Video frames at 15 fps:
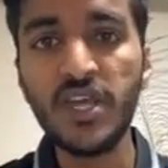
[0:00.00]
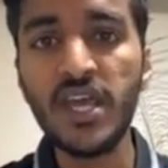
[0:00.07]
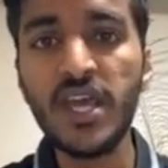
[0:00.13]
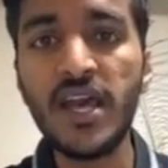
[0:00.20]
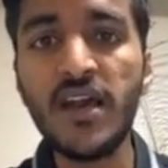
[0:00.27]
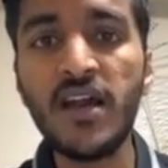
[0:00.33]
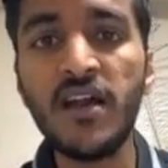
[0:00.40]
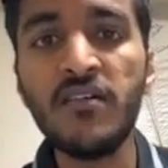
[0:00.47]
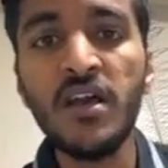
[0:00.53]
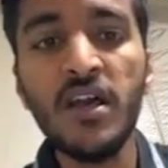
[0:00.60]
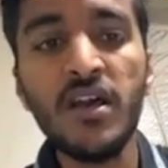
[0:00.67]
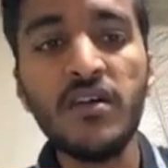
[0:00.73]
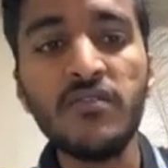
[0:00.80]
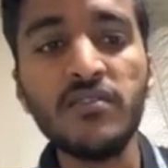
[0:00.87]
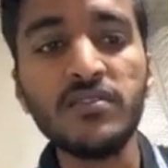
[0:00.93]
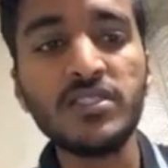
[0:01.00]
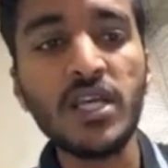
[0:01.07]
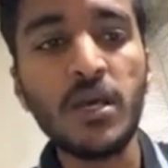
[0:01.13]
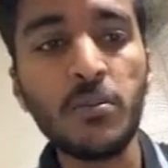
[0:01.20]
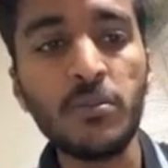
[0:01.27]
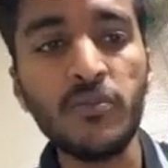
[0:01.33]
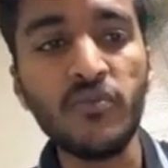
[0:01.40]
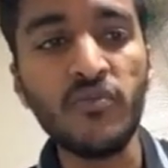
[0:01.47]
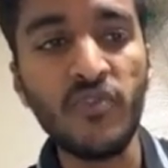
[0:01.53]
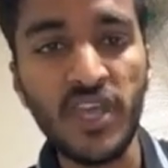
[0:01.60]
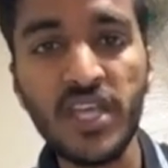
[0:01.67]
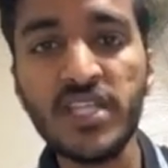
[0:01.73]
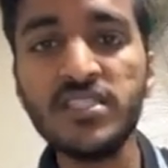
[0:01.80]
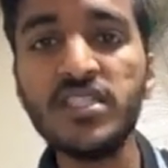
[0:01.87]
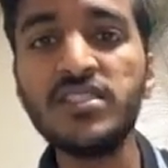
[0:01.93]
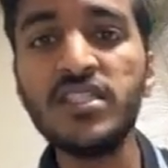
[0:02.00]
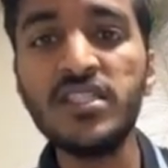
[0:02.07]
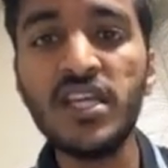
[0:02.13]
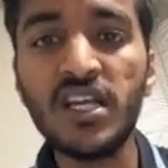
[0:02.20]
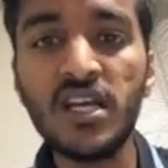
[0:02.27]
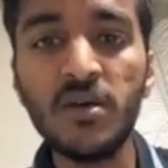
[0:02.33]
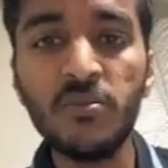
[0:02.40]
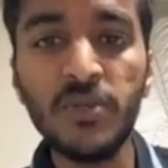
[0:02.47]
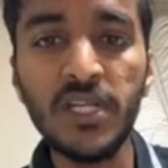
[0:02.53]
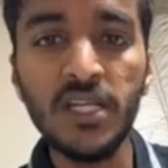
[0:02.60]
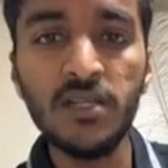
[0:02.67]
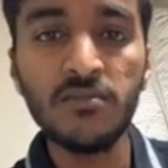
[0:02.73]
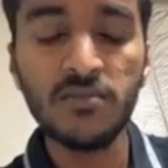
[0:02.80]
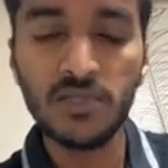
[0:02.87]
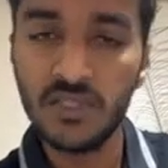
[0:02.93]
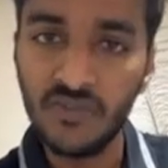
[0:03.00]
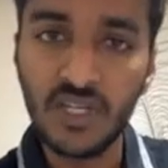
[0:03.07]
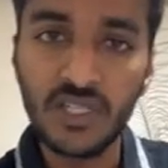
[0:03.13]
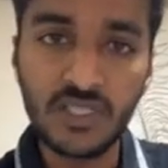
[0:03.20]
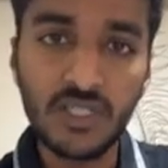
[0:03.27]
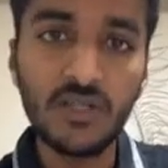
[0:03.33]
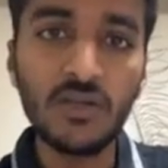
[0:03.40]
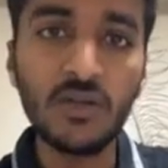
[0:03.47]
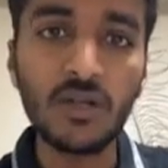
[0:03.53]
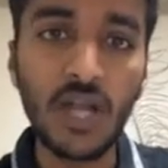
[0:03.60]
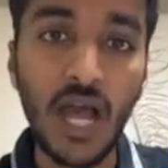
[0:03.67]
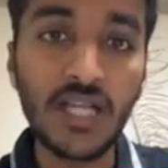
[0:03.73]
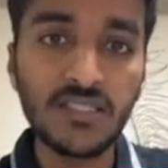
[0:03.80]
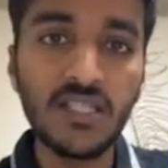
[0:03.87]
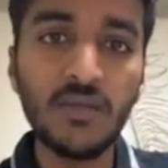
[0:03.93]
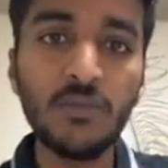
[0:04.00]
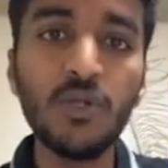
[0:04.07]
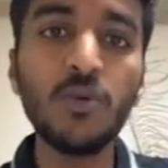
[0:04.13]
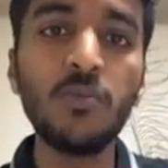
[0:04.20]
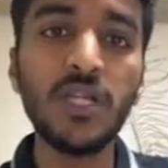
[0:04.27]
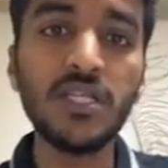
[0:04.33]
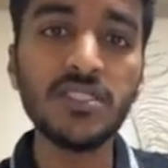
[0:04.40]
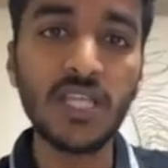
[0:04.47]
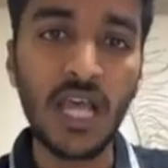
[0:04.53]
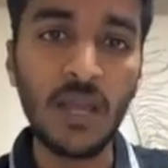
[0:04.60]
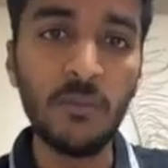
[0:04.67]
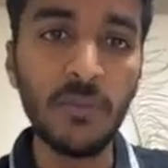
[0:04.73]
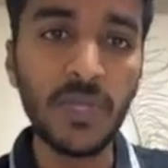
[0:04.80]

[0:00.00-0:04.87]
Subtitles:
If they have some vacancies in their company, for sure, ask them to please help